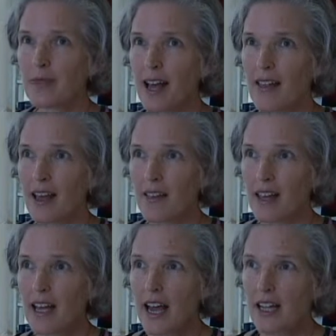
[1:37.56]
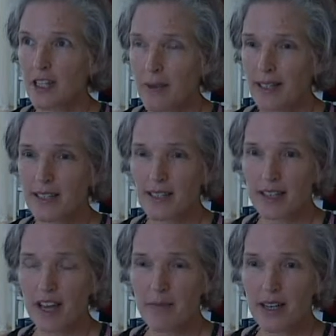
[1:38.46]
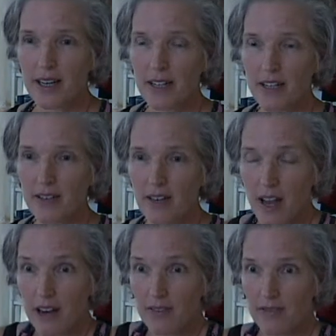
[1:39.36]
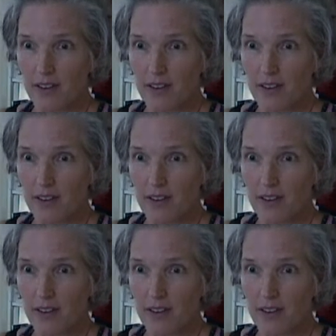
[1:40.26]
I think I expected to come in and do a lot of,